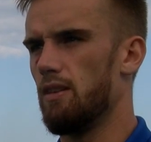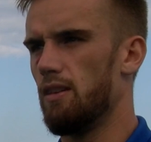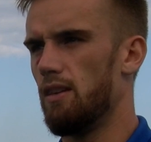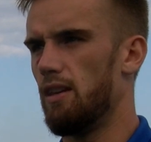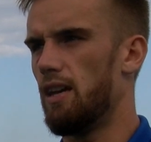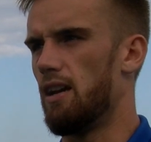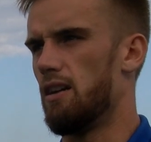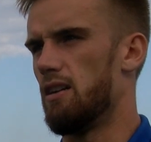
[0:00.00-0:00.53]

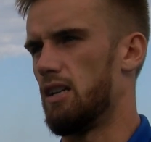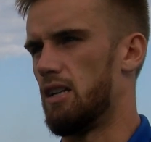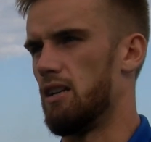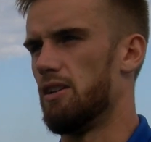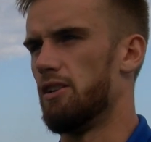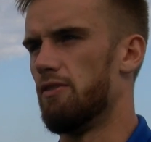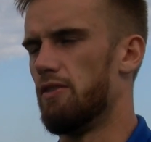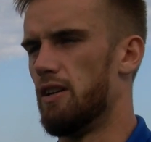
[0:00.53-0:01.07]
Yeah, I
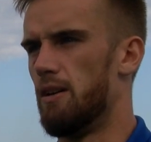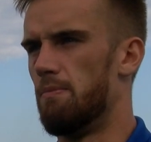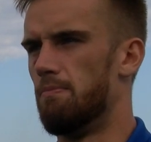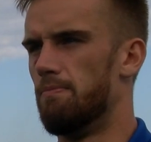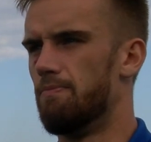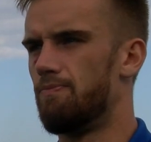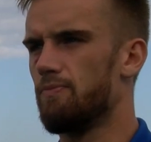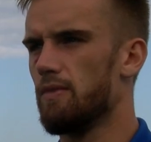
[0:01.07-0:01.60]
kind of
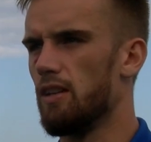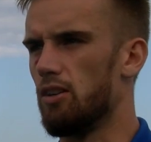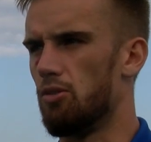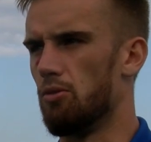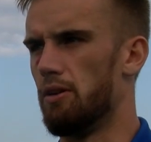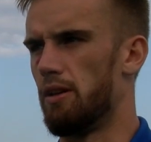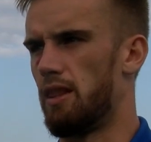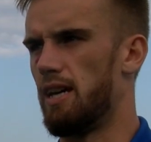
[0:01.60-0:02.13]

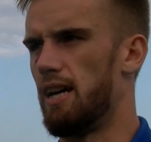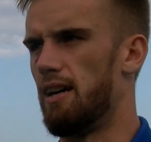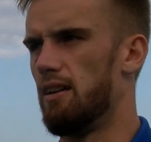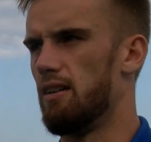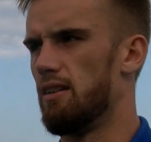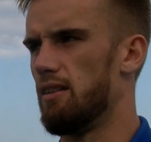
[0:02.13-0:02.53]
agree with that.